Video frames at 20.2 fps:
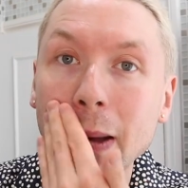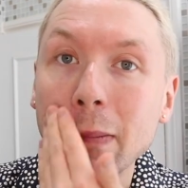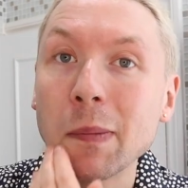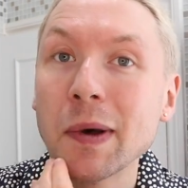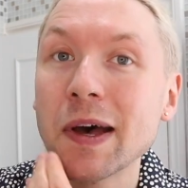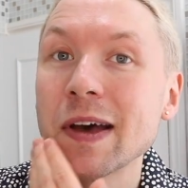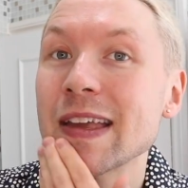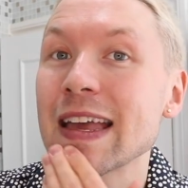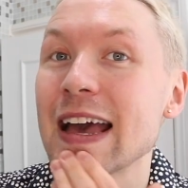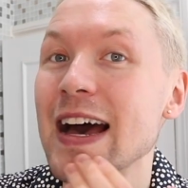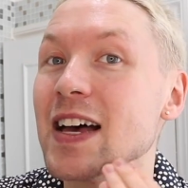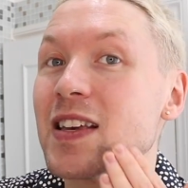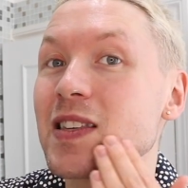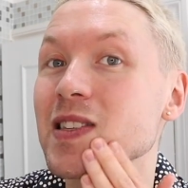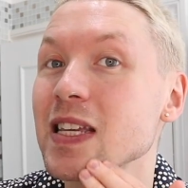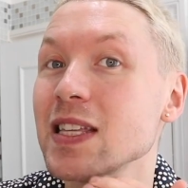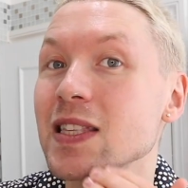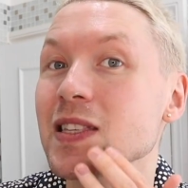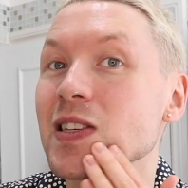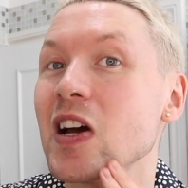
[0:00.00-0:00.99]
But yeah,
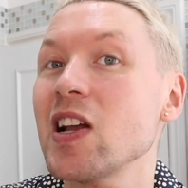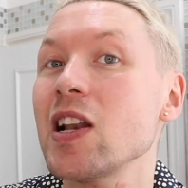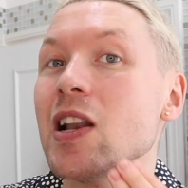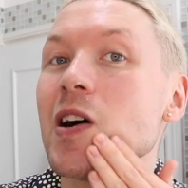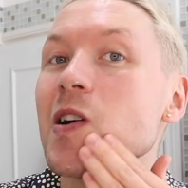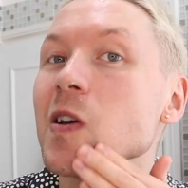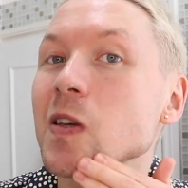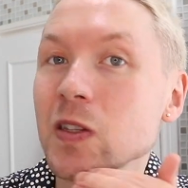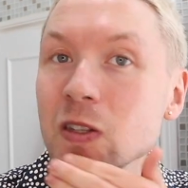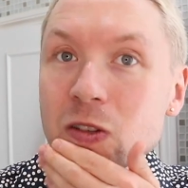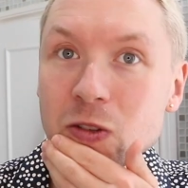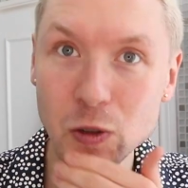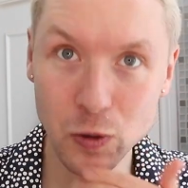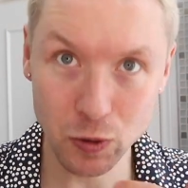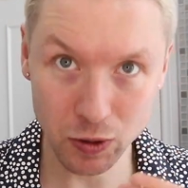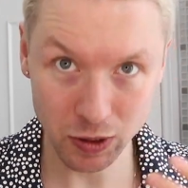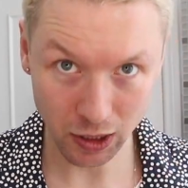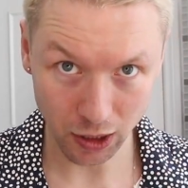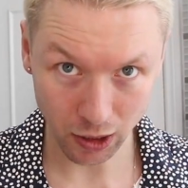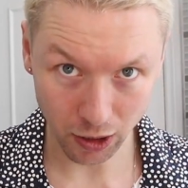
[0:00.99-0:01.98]
since I last
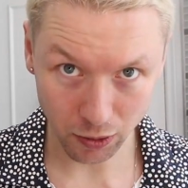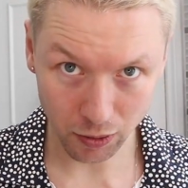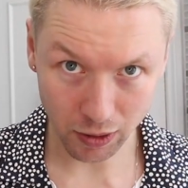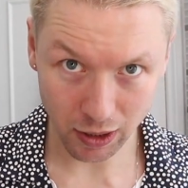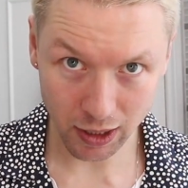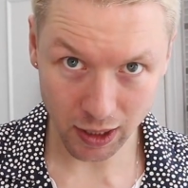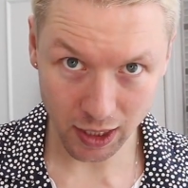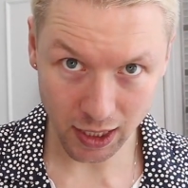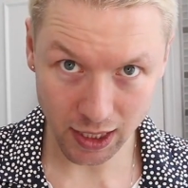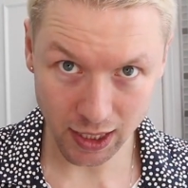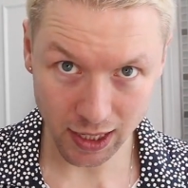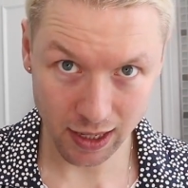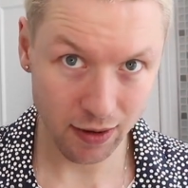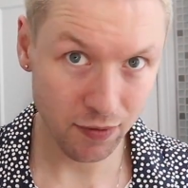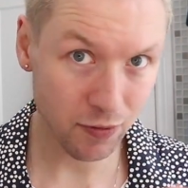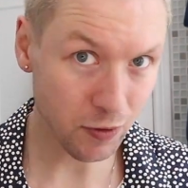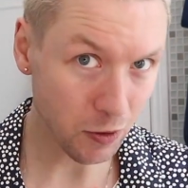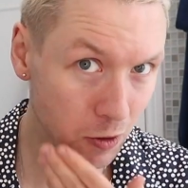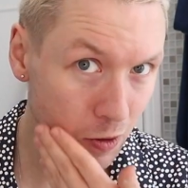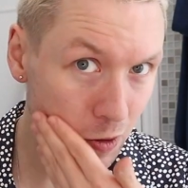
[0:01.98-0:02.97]
saw you, I
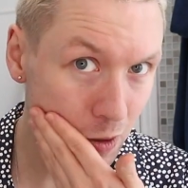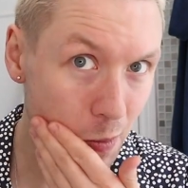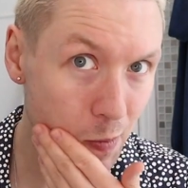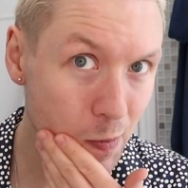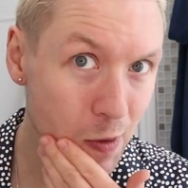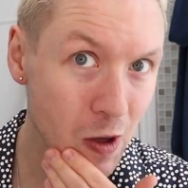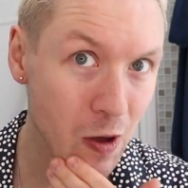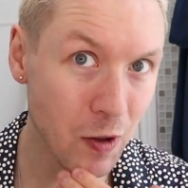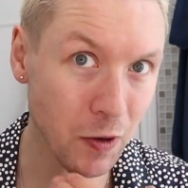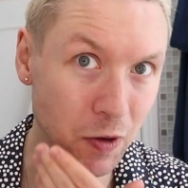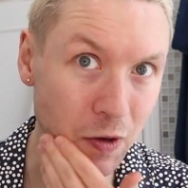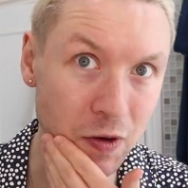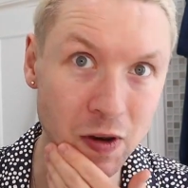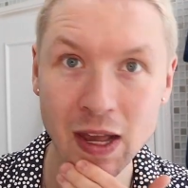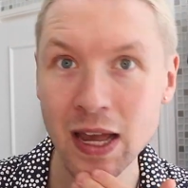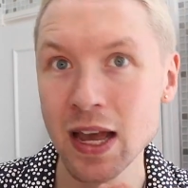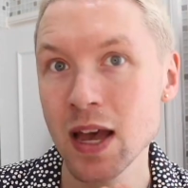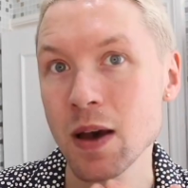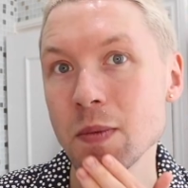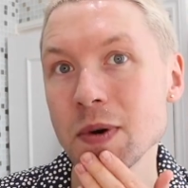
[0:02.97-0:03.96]
have gone blonde.
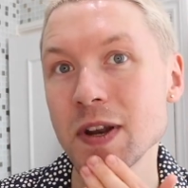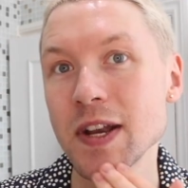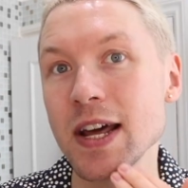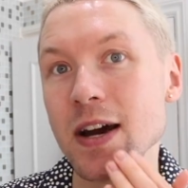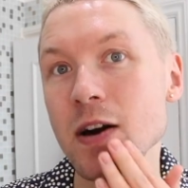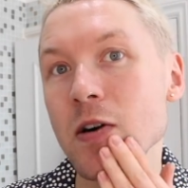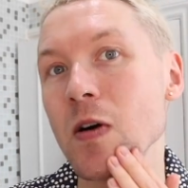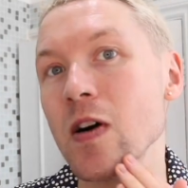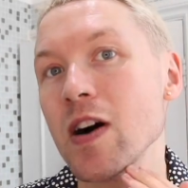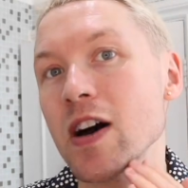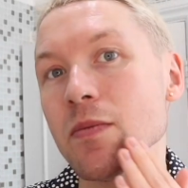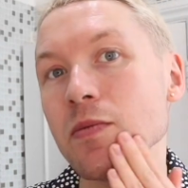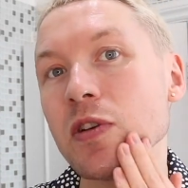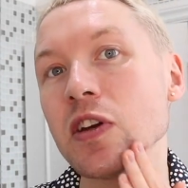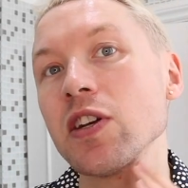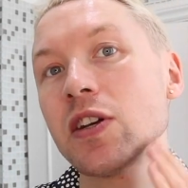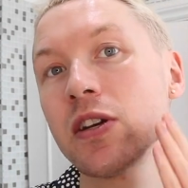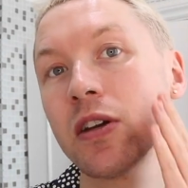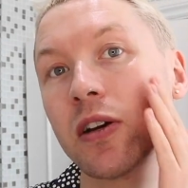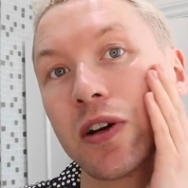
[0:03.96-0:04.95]
But now I'm
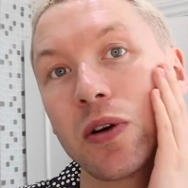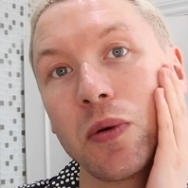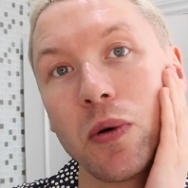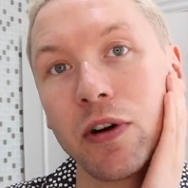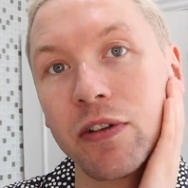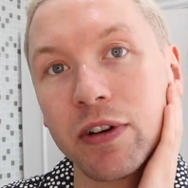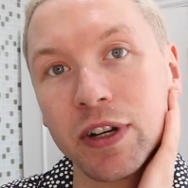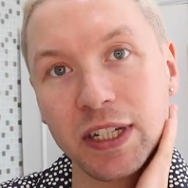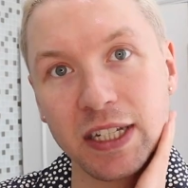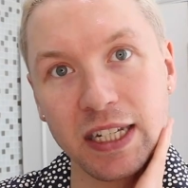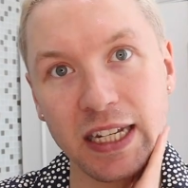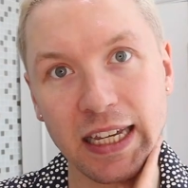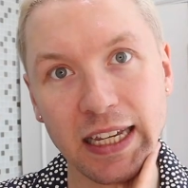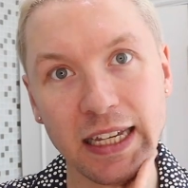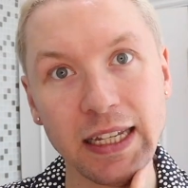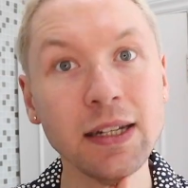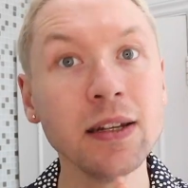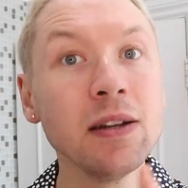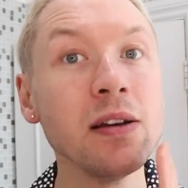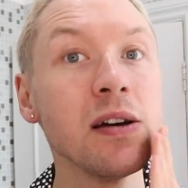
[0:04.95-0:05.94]
in
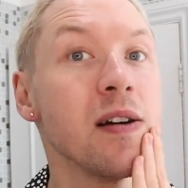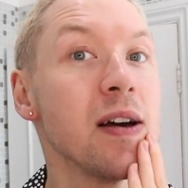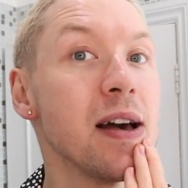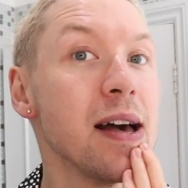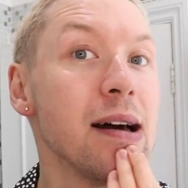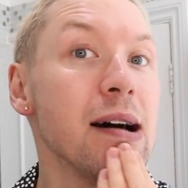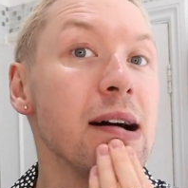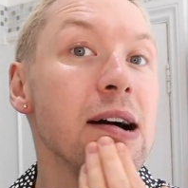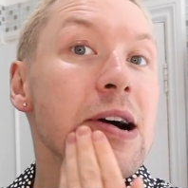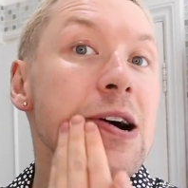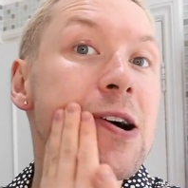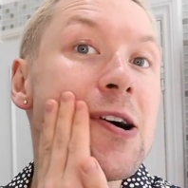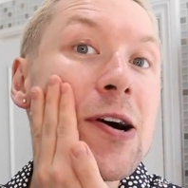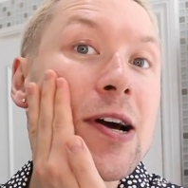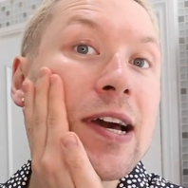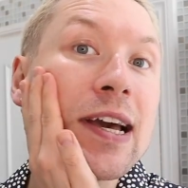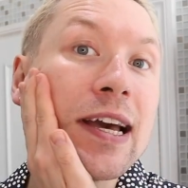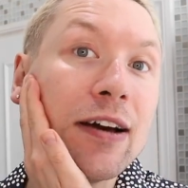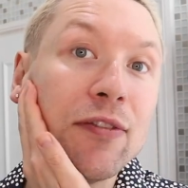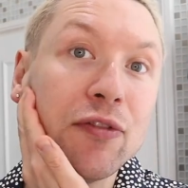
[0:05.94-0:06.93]
quarantine,
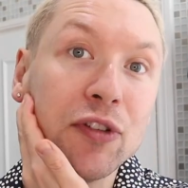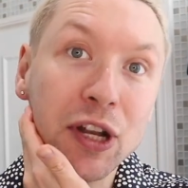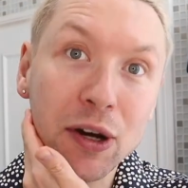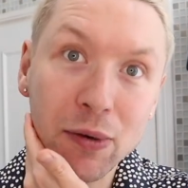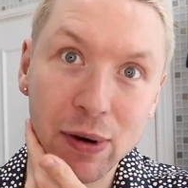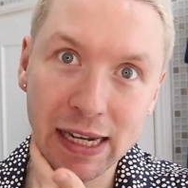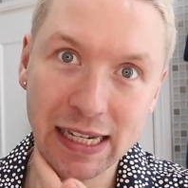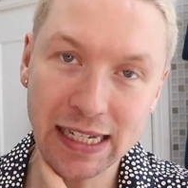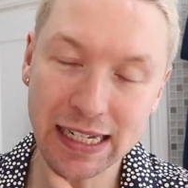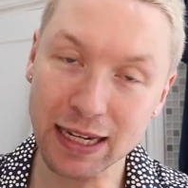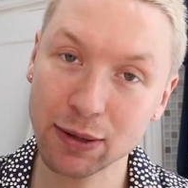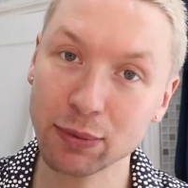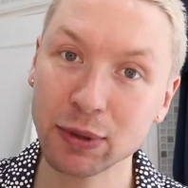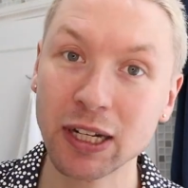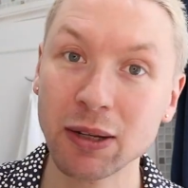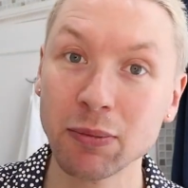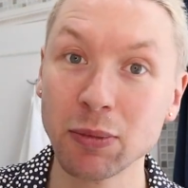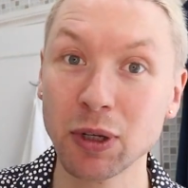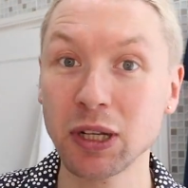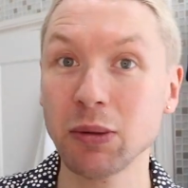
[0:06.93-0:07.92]
I have no idea when
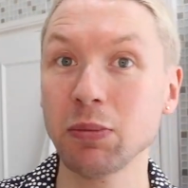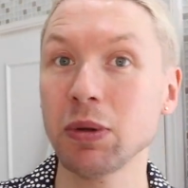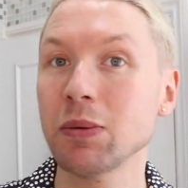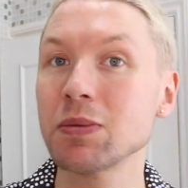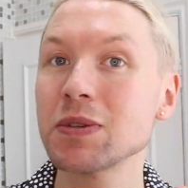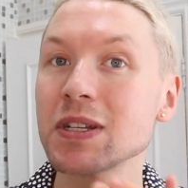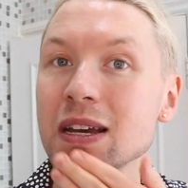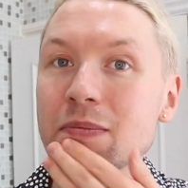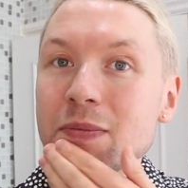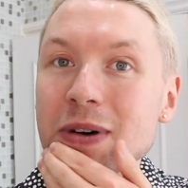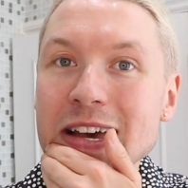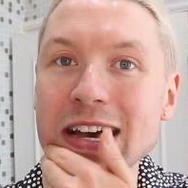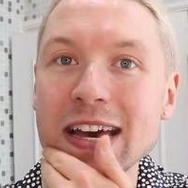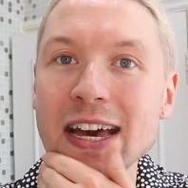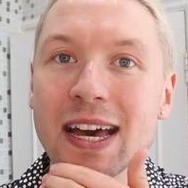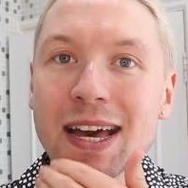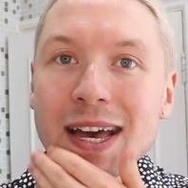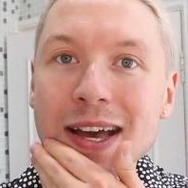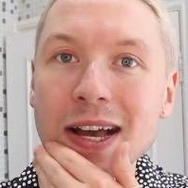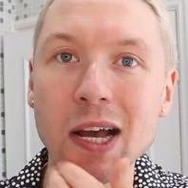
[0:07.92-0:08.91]
I'm going to be able to get my
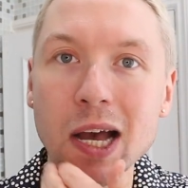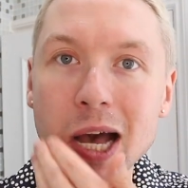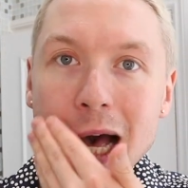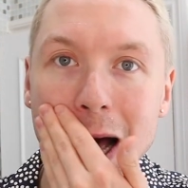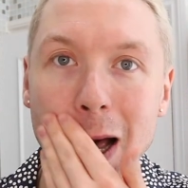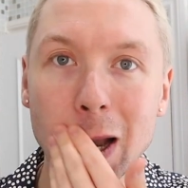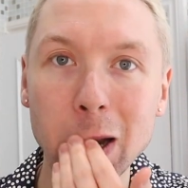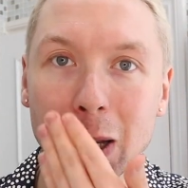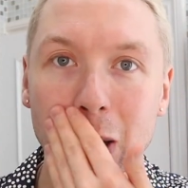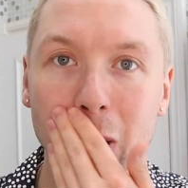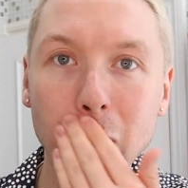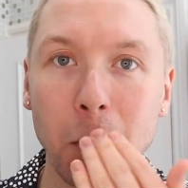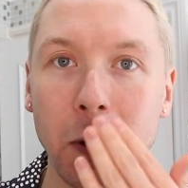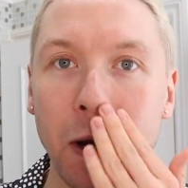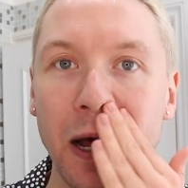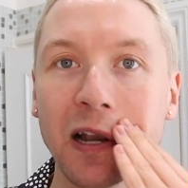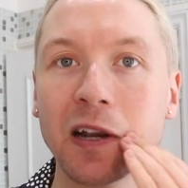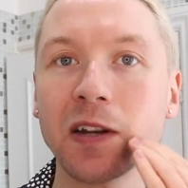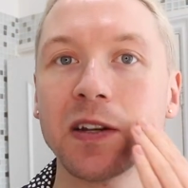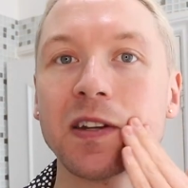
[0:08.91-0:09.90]
hair cut or
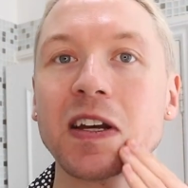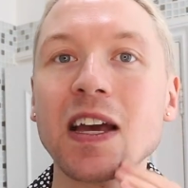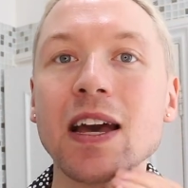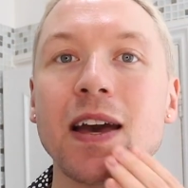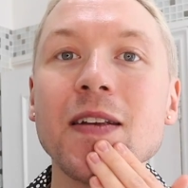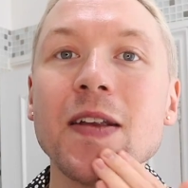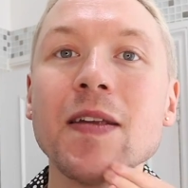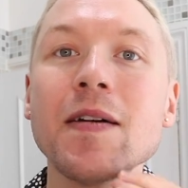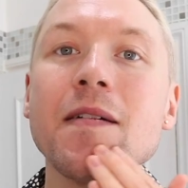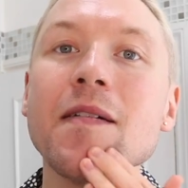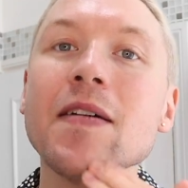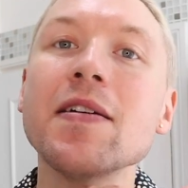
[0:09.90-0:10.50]
coloured again.